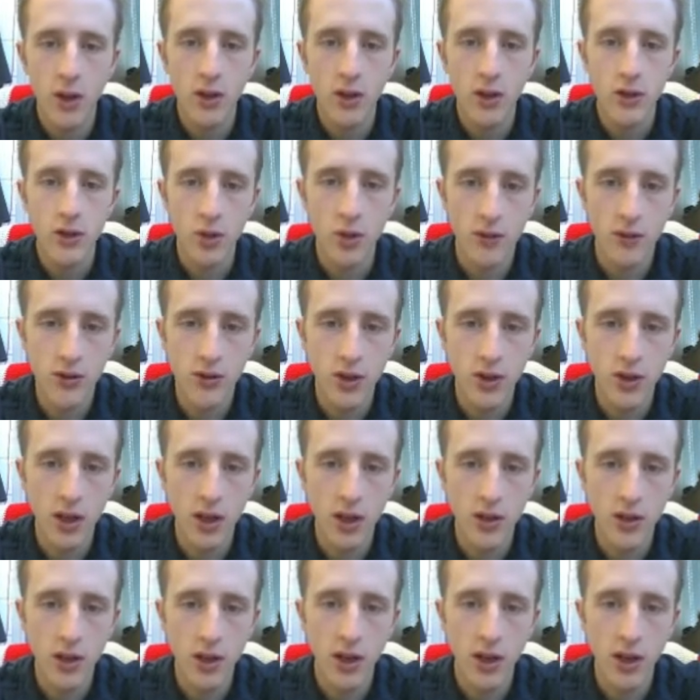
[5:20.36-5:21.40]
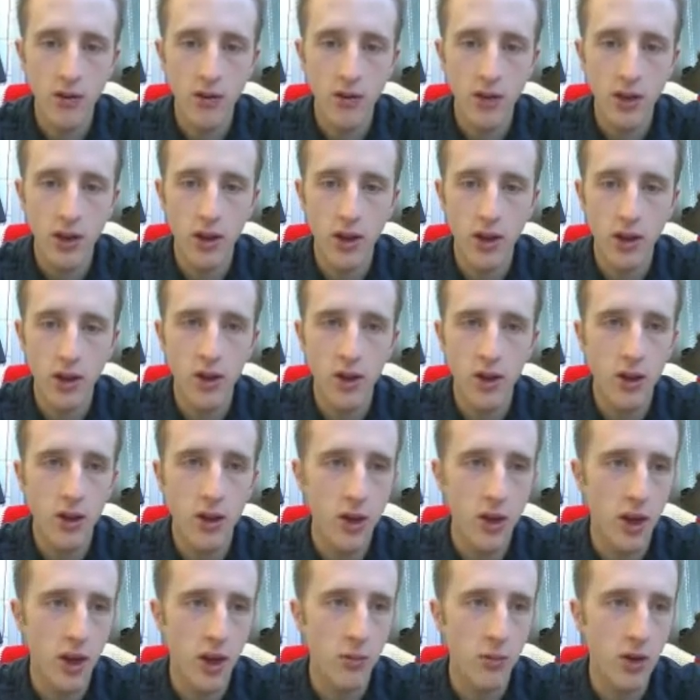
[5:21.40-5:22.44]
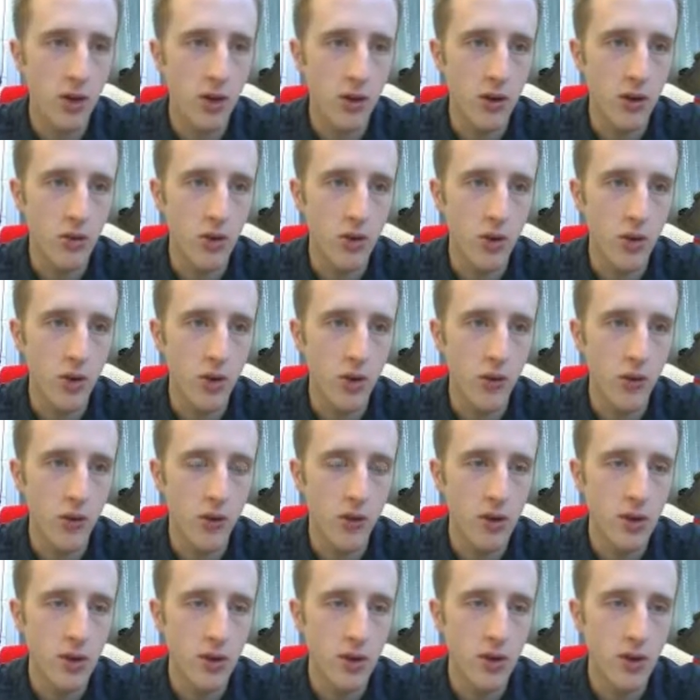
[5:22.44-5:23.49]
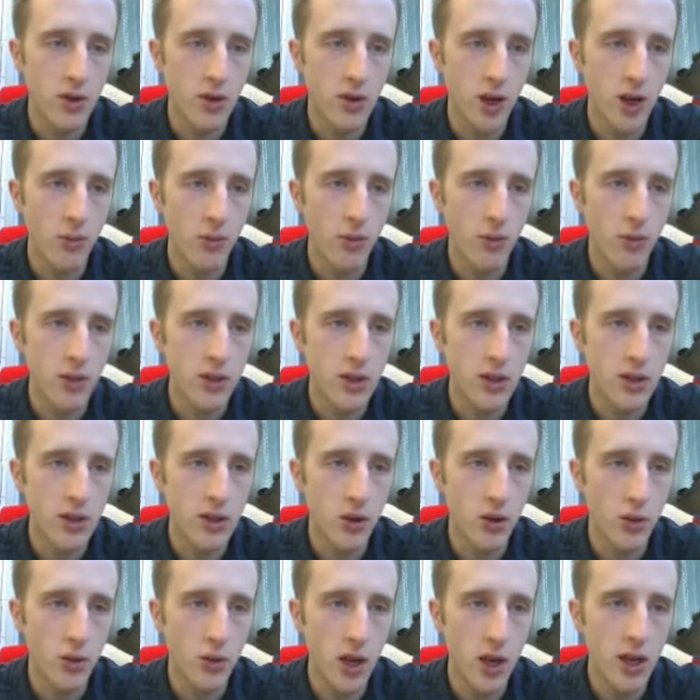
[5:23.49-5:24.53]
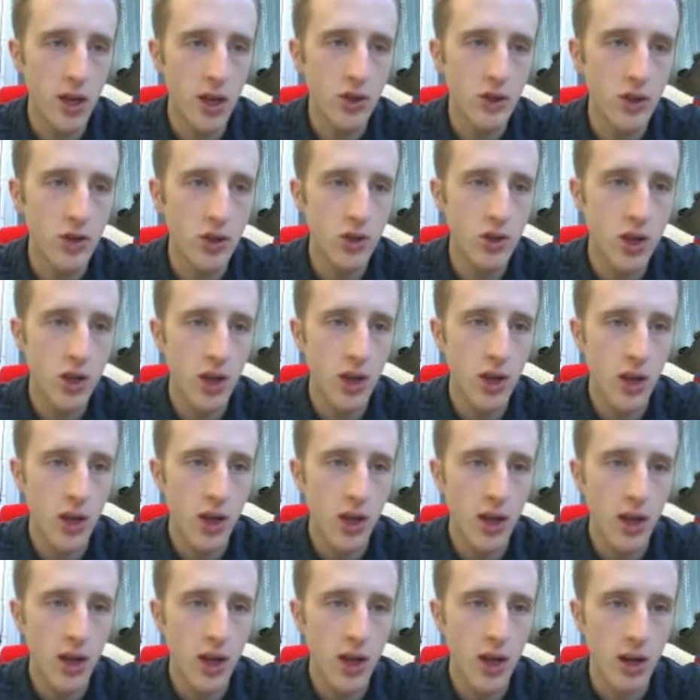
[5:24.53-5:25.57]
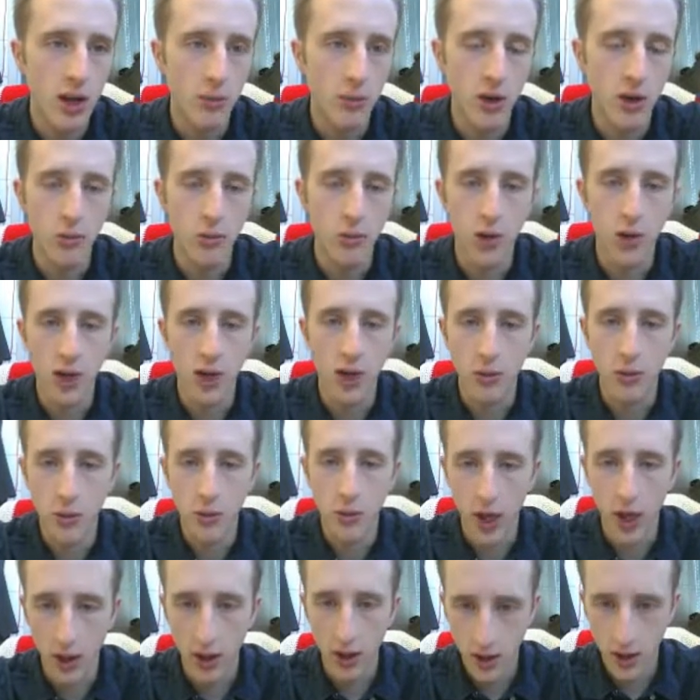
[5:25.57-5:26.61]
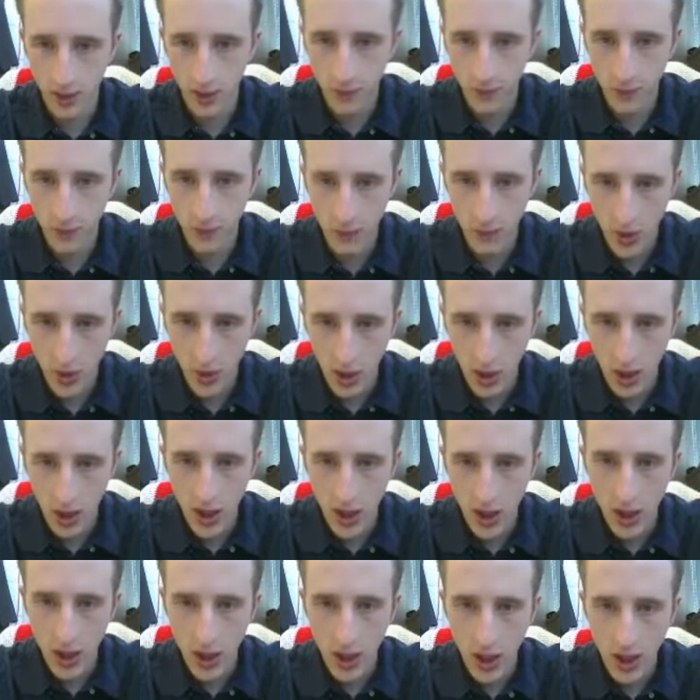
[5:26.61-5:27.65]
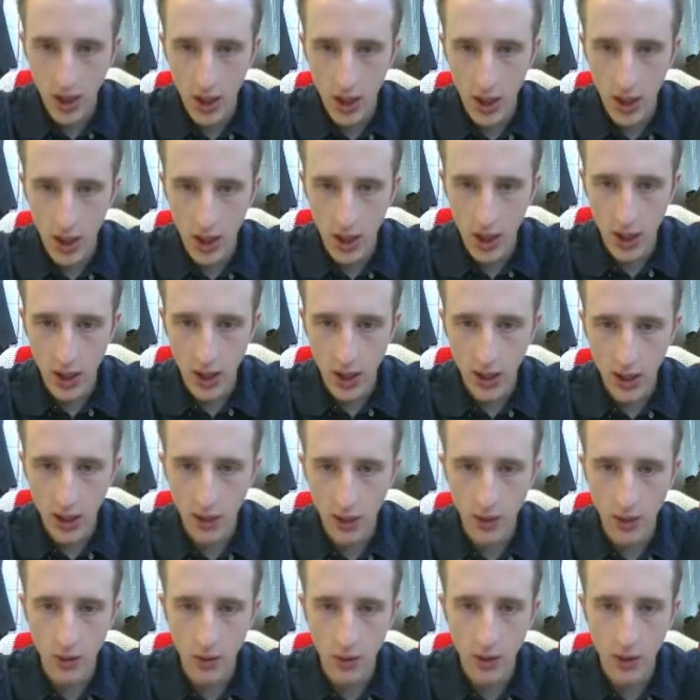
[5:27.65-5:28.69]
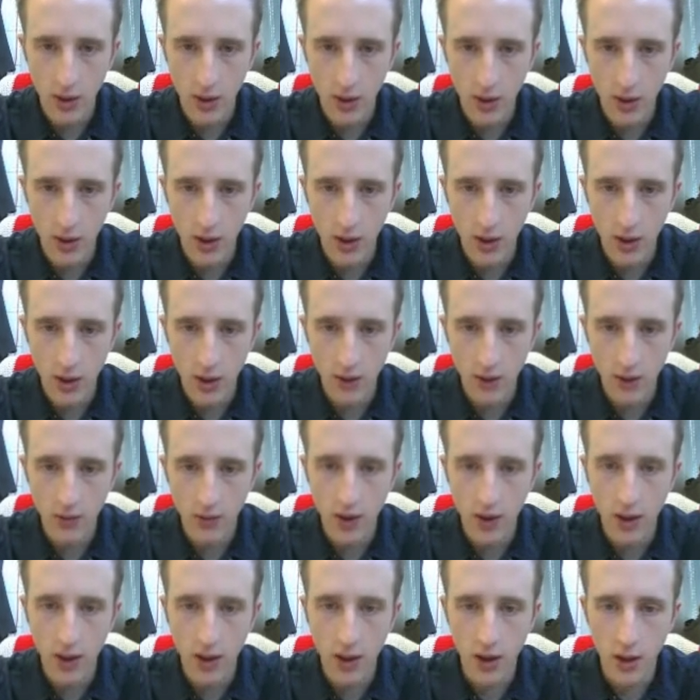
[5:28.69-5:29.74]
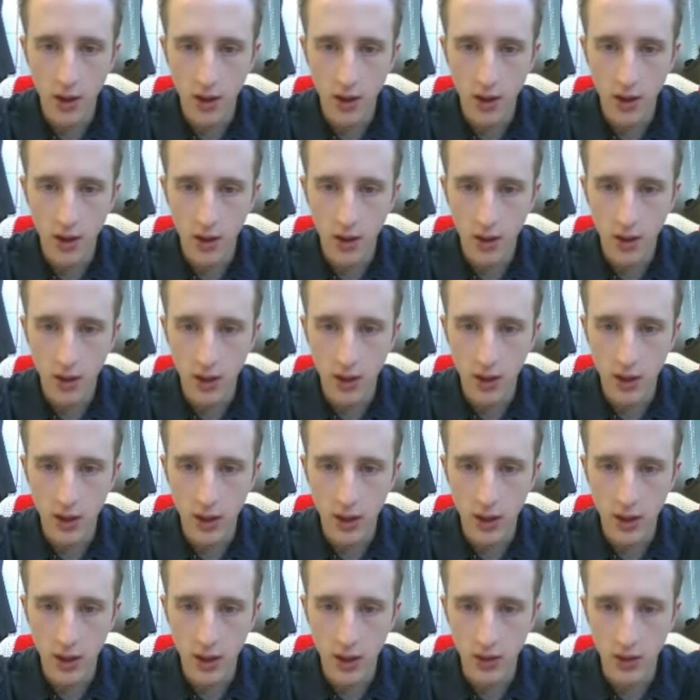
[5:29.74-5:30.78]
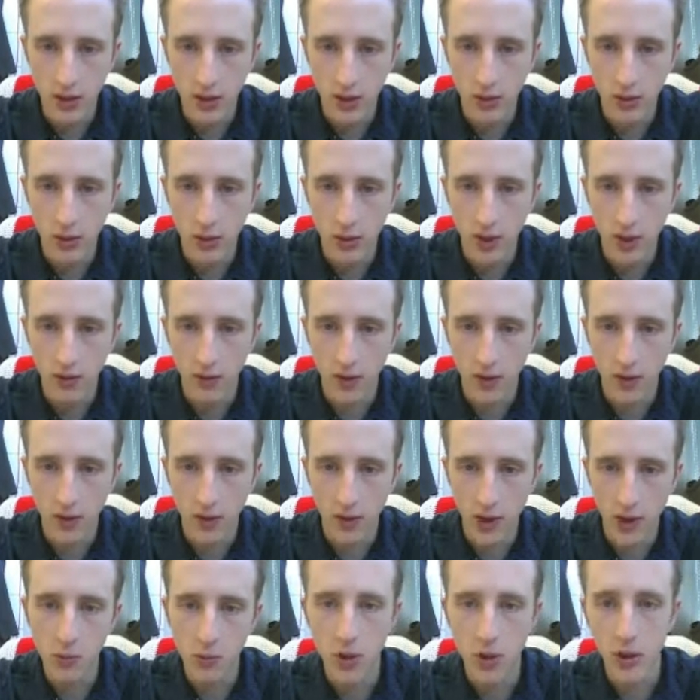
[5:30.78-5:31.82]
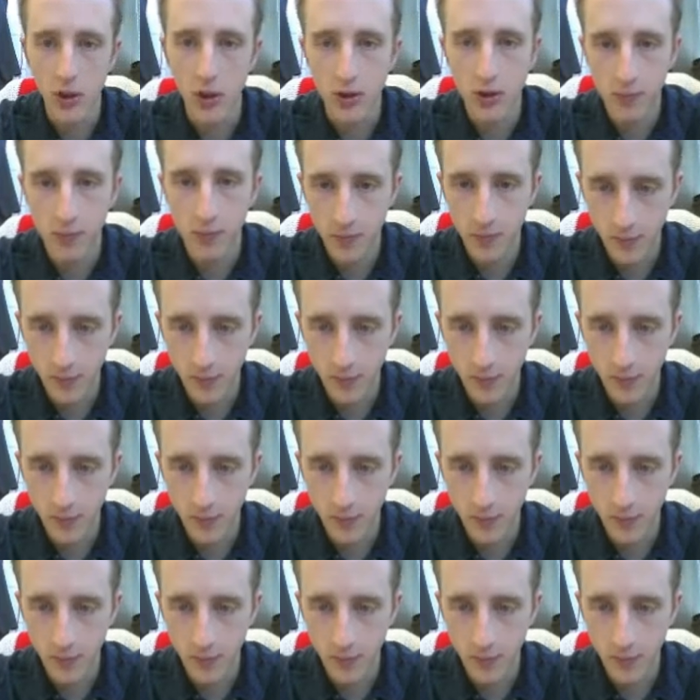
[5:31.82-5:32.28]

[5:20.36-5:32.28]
So I've selected everything. I'm going to go over to the top where it says Arrange, and I'm going to break a path. Now, everything is its own individual image.